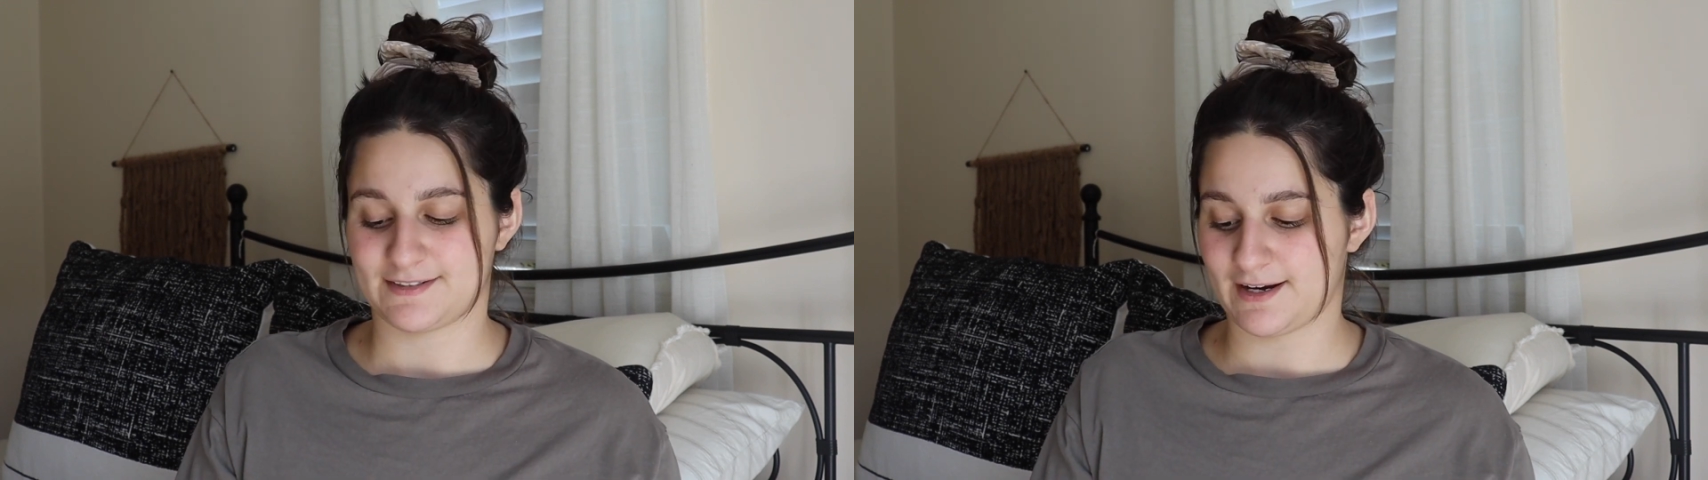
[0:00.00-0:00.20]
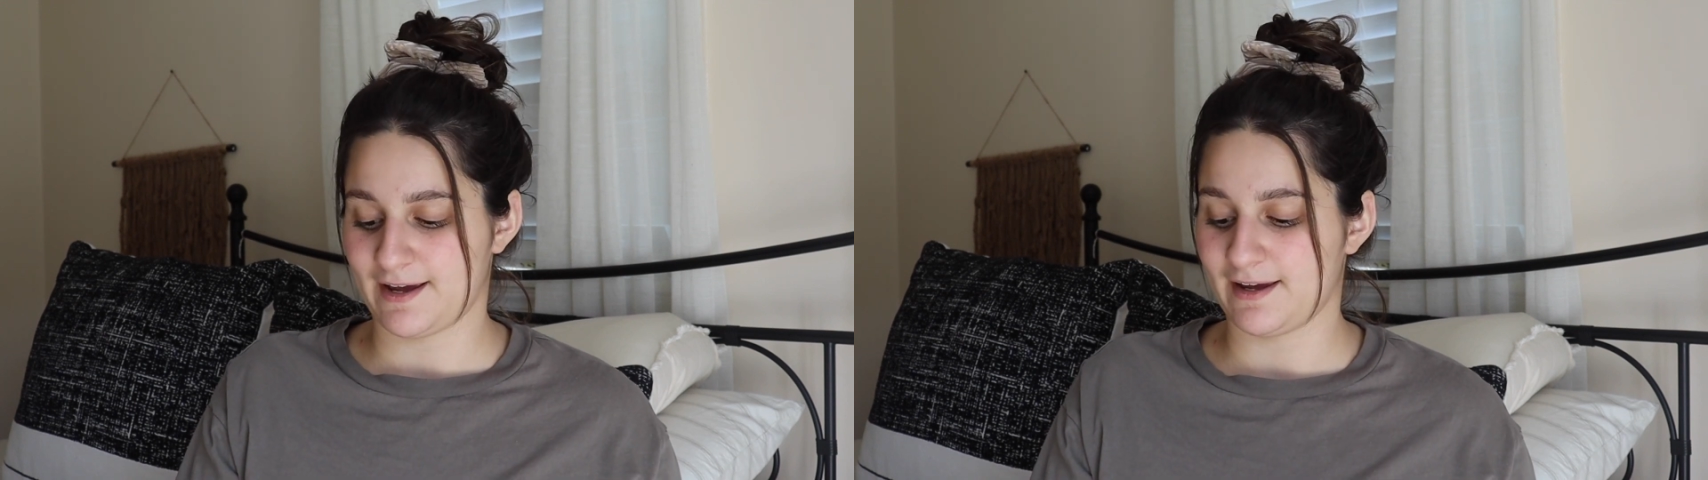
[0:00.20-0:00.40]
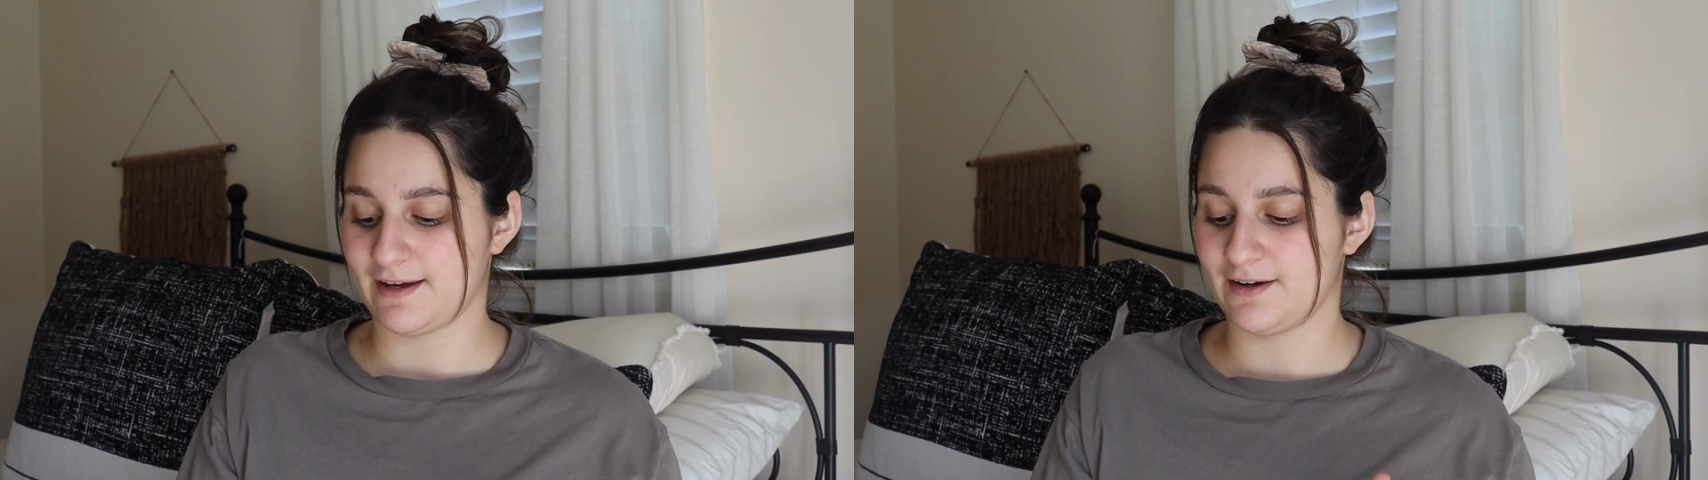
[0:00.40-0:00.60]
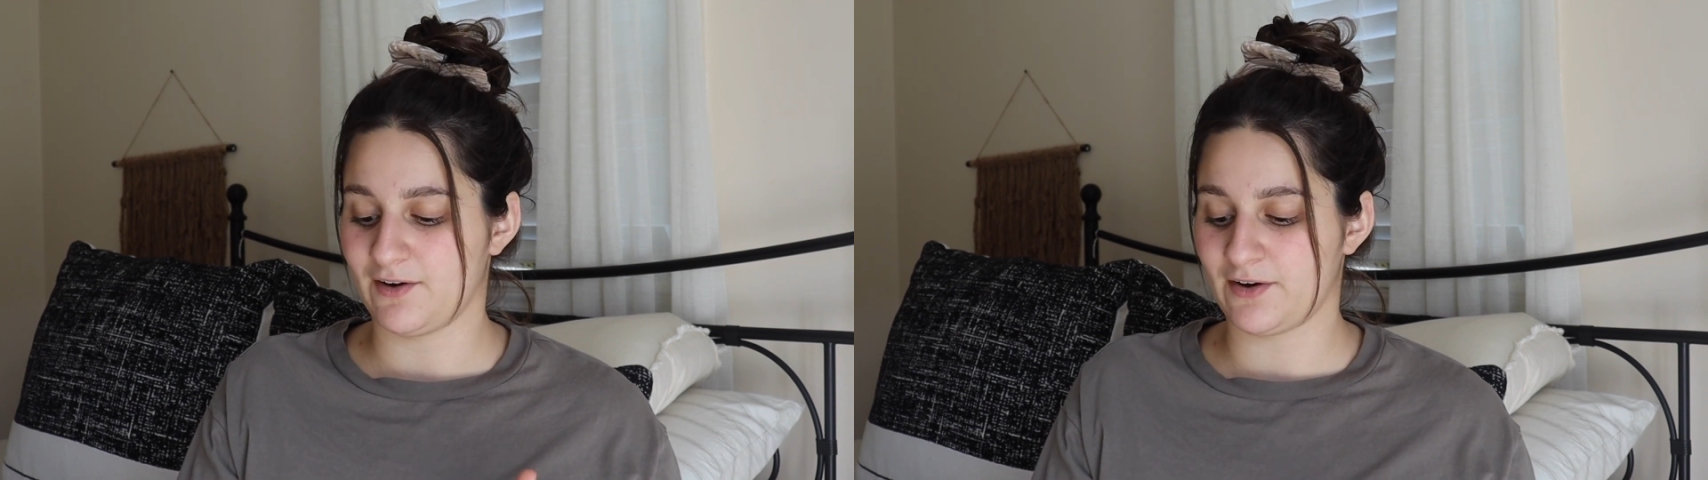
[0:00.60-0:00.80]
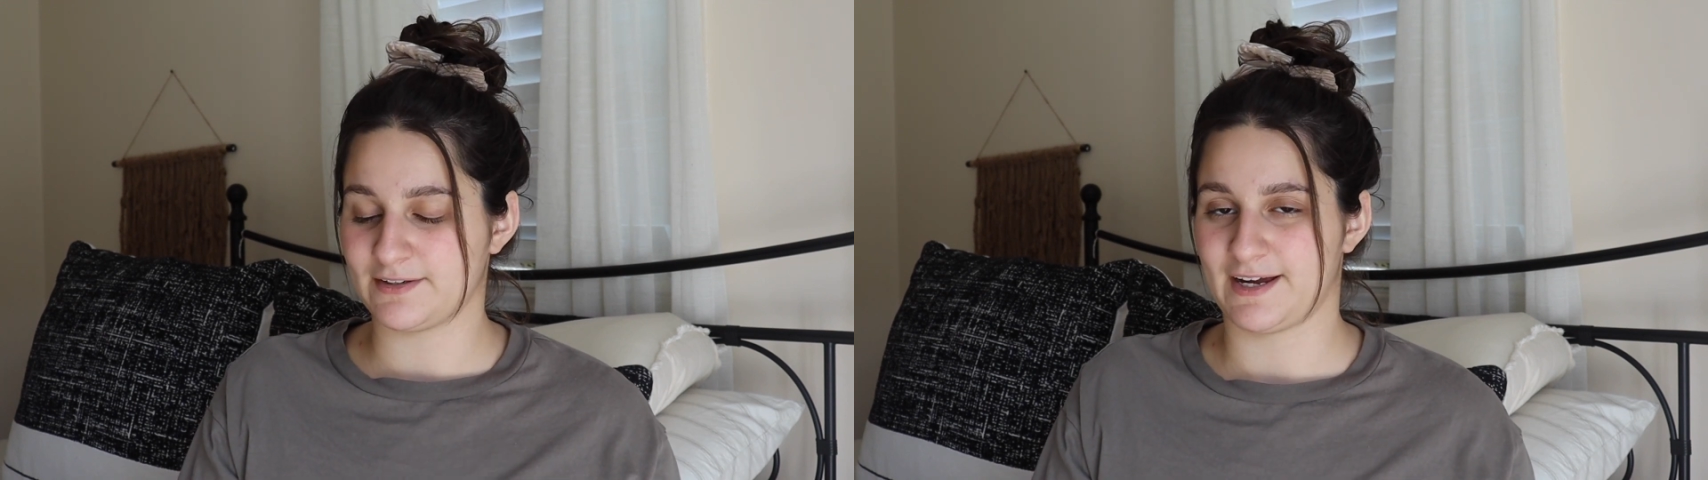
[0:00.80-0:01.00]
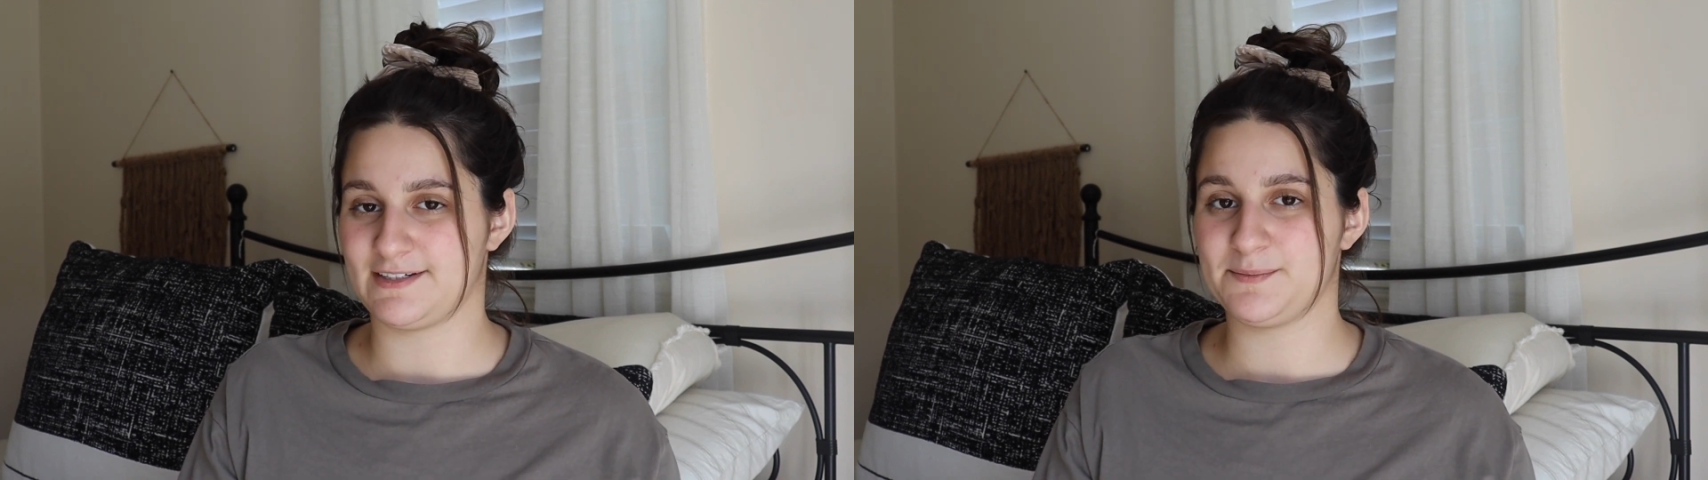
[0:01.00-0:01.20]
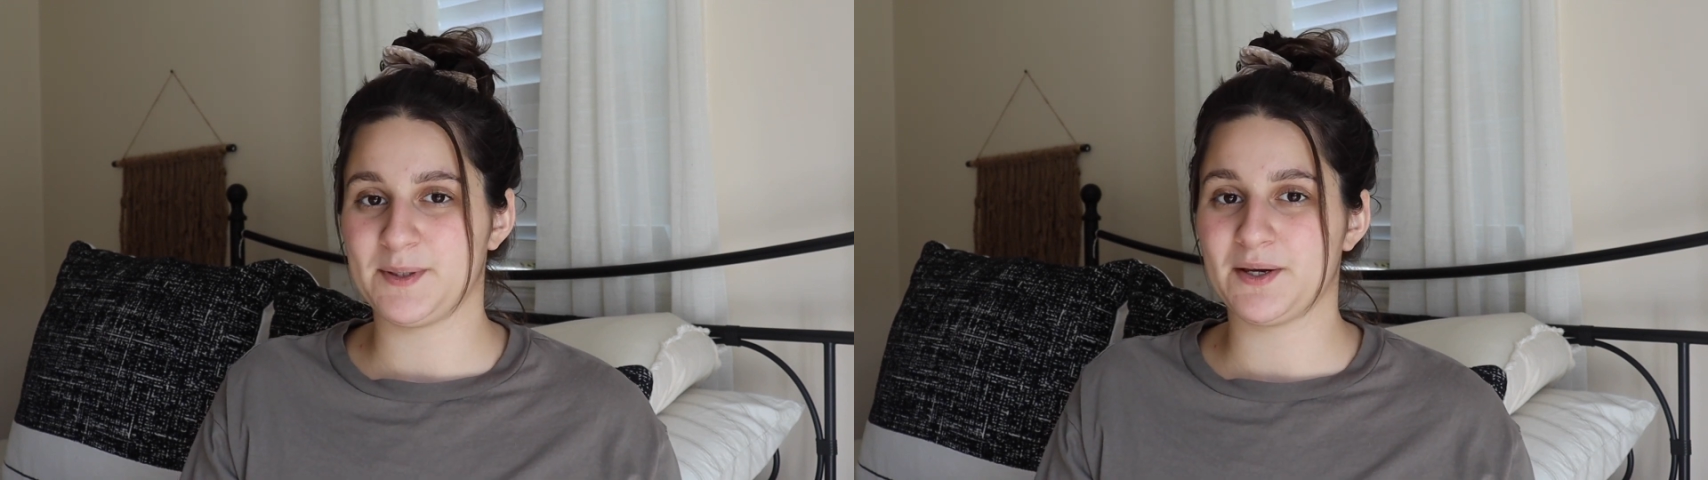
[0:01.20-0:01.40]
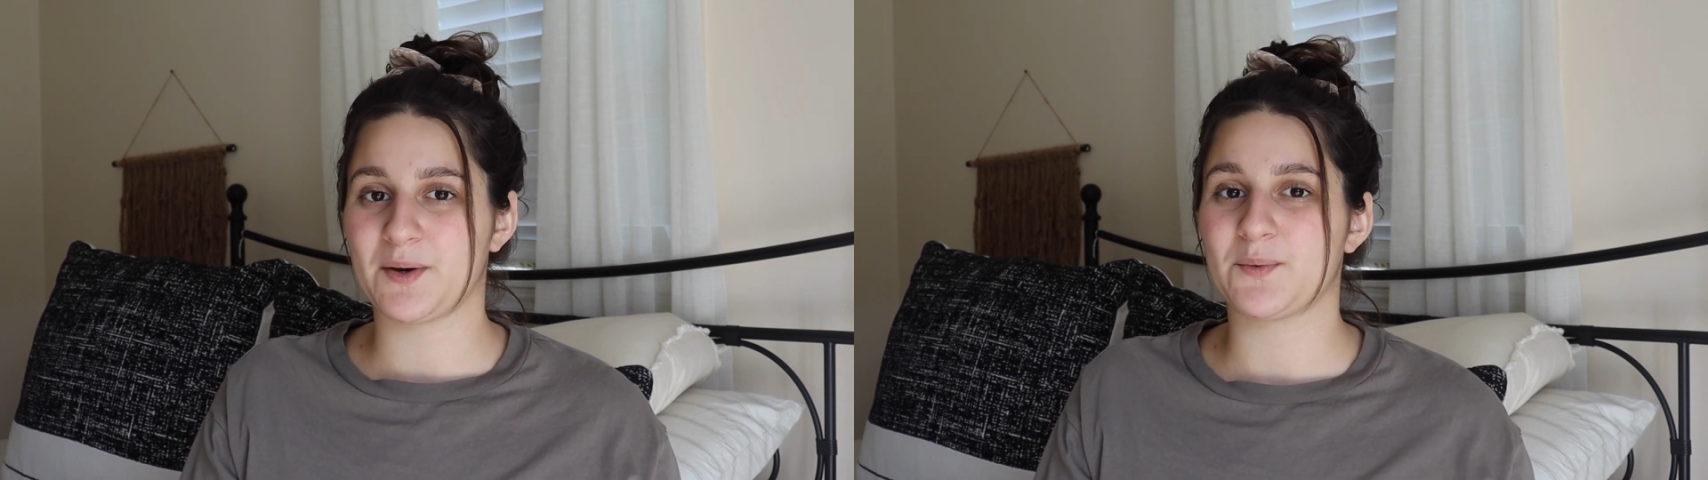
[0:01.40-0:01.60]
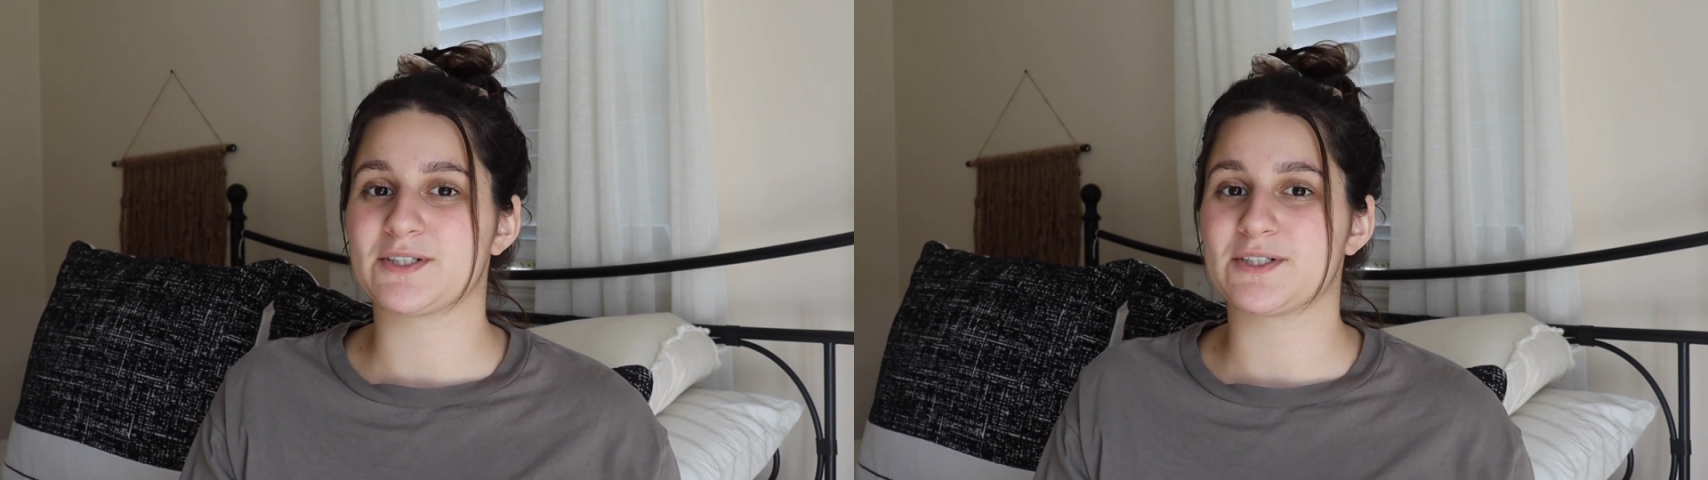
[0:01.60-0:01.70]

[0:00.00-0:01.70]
today on 9-DPO,